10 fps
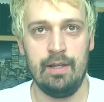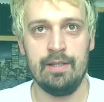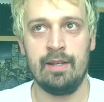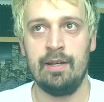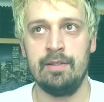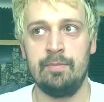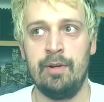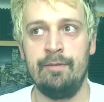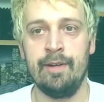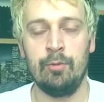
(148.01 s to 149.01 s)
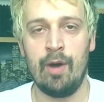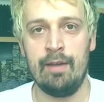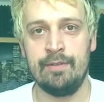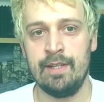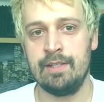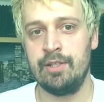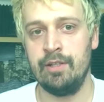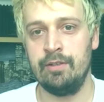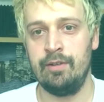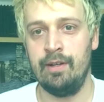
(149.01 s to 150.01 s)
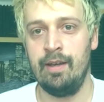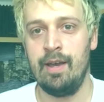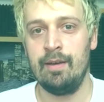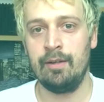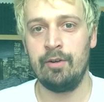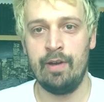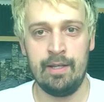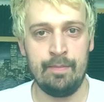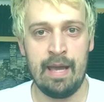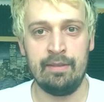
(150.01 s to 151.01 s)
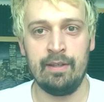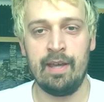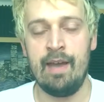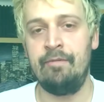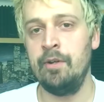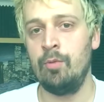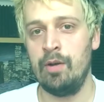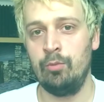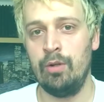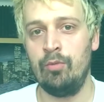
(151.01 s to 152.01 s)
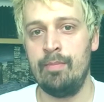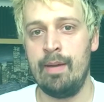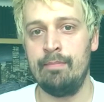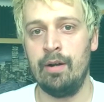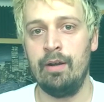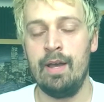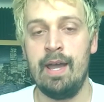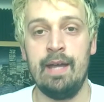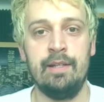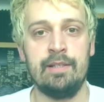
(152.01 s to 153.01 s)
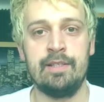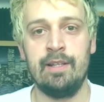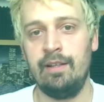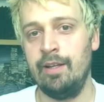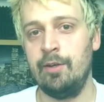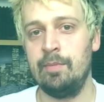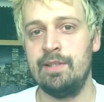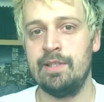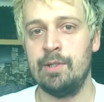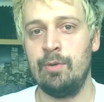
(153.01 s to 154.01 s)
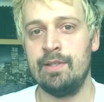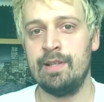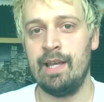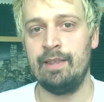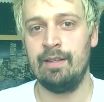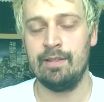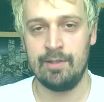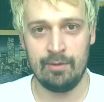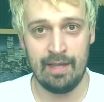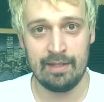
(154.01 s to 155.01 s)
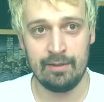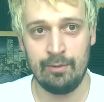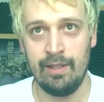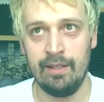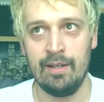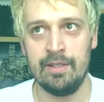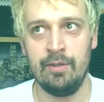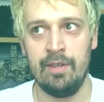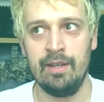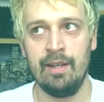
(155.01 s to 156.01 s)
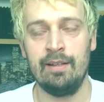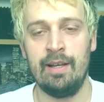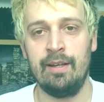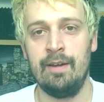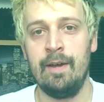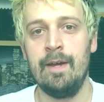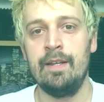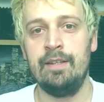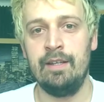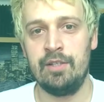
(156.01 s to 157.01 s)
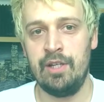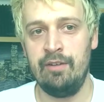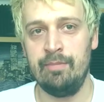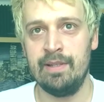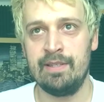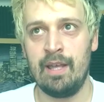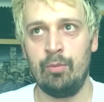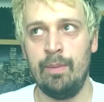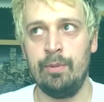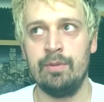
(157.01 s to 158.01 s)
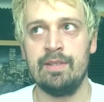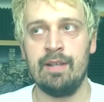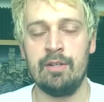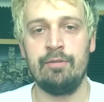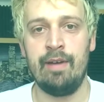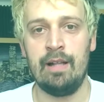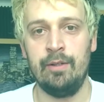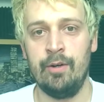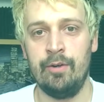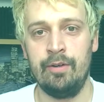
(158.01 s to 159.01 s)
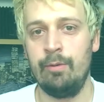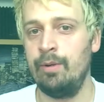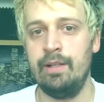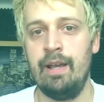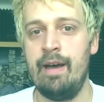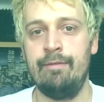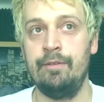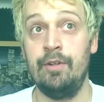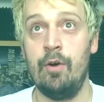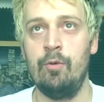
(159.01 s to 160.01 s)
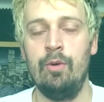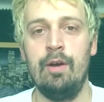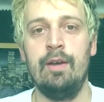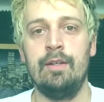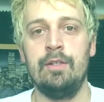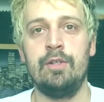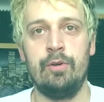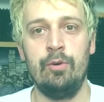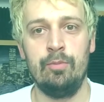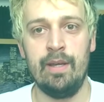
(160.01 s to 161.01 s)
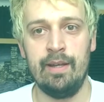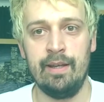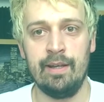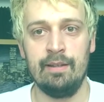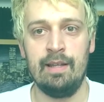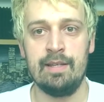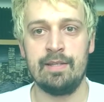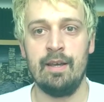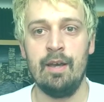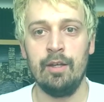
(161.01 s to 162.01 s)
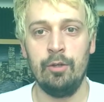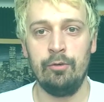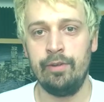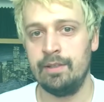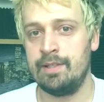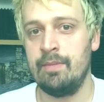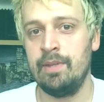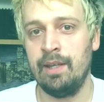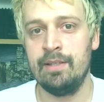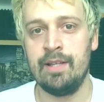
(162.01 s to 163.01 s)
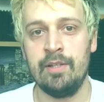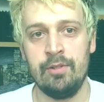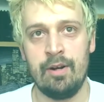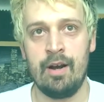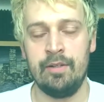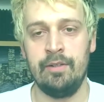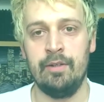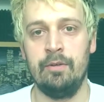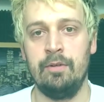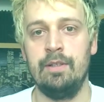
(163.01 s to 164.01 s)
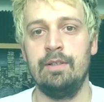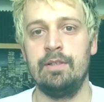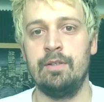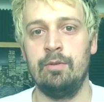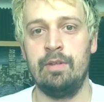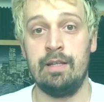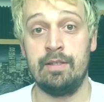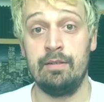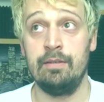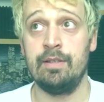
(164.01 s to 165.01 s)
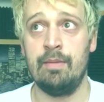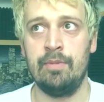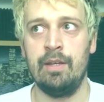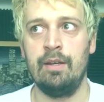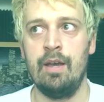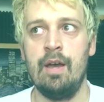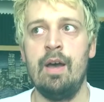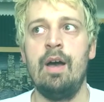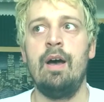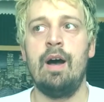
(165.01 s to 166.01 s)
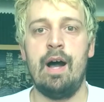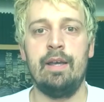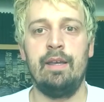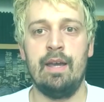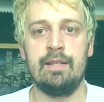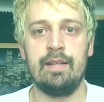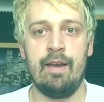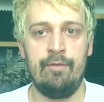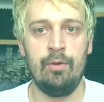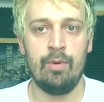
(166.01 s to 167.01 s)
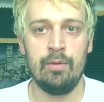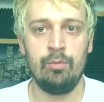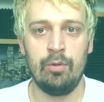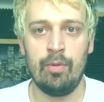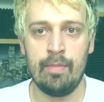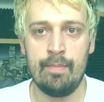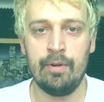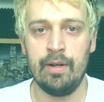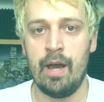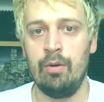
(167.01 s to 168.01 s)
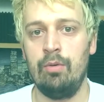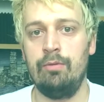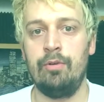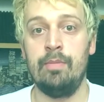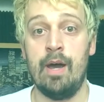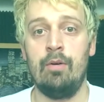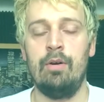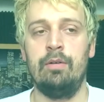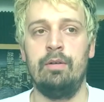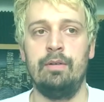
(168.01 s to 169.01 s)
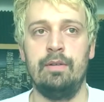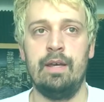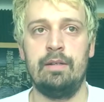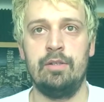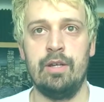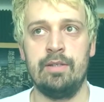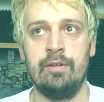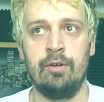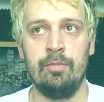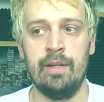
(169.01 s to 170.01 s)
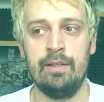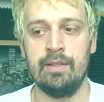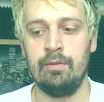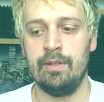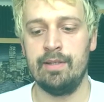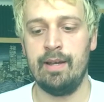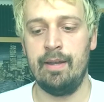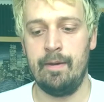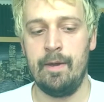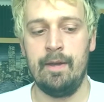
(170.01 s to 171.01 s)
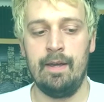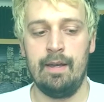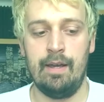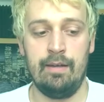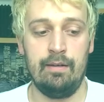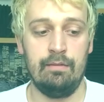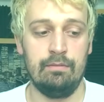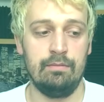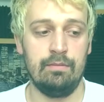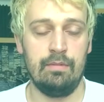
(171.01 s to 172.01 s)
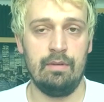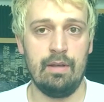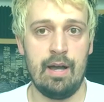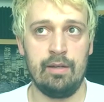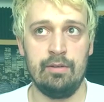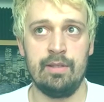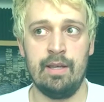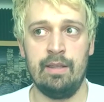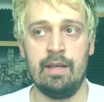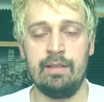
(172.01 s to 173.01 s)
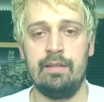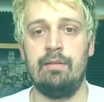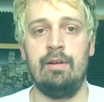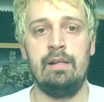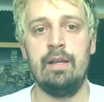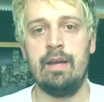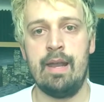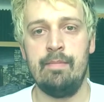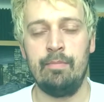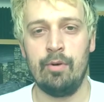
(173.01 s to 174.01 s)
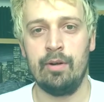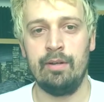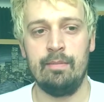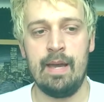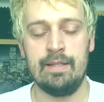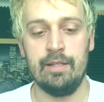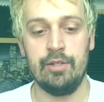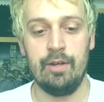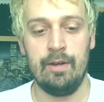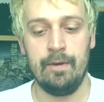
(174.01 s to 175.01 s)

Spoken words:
He's got his perfect wife, 6 children, great band that everyone will remember, and yet still he commits suicide. So that really got you thinking the achievements that we put such value on really have no true meaning unless you feel something inside your heart, So that's something I guess everyone will remember from now on, that Chester committed suicide. And I could say that's really an important message.